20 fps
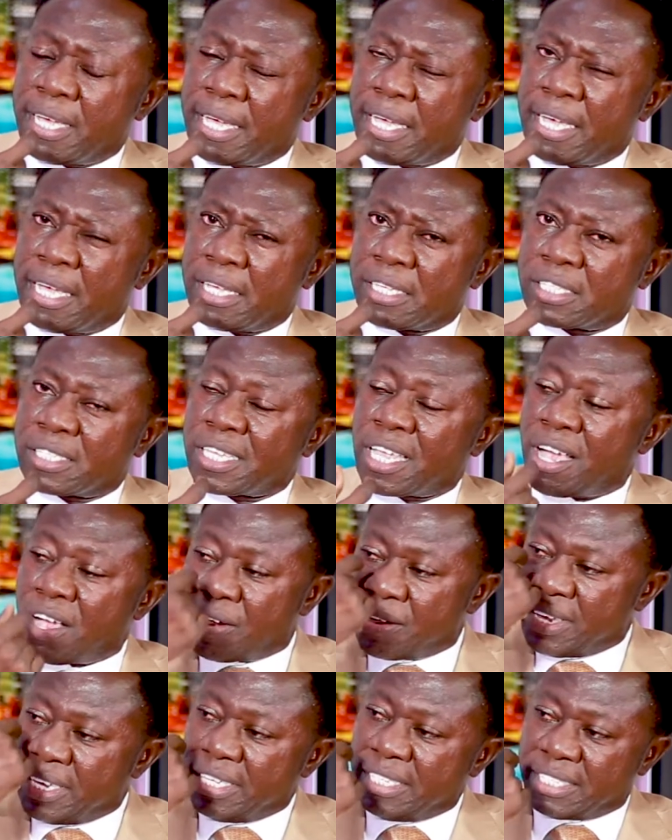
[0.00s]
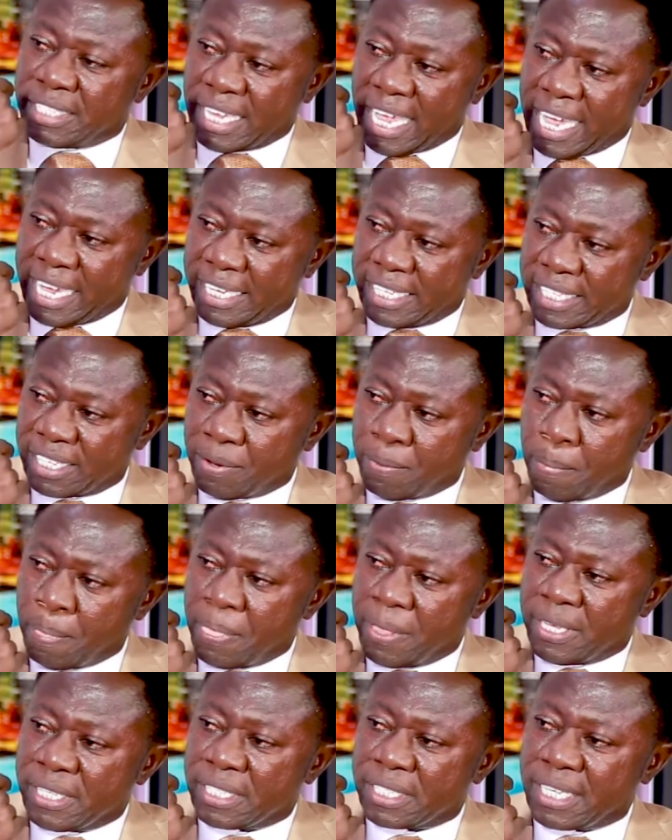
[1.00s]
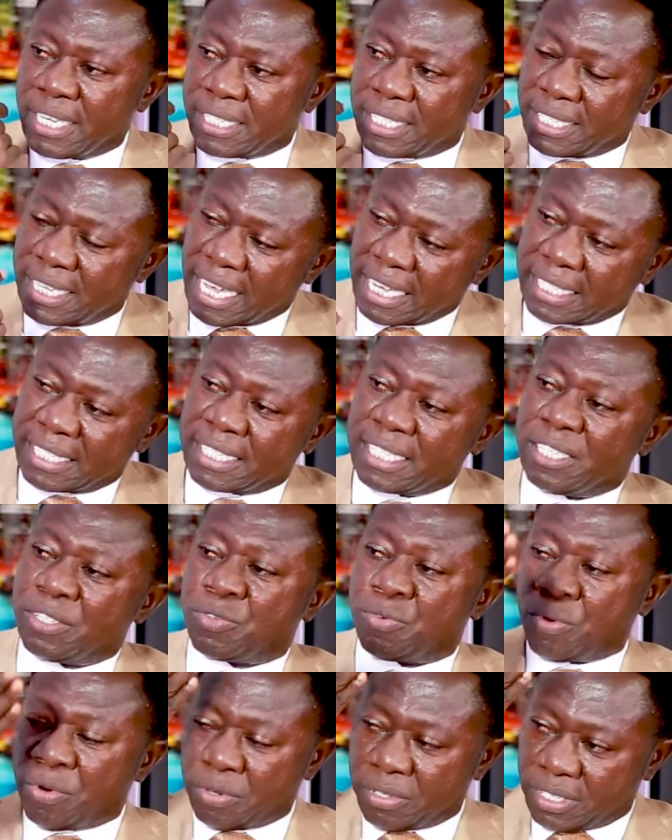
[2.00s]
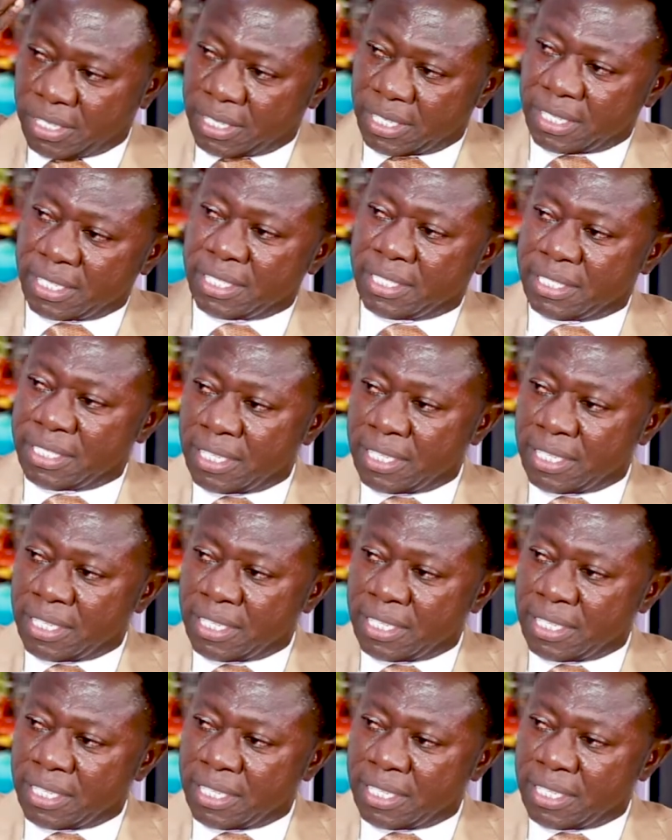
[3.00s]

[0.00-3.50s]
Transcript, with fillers: uh, sour inside such that it was,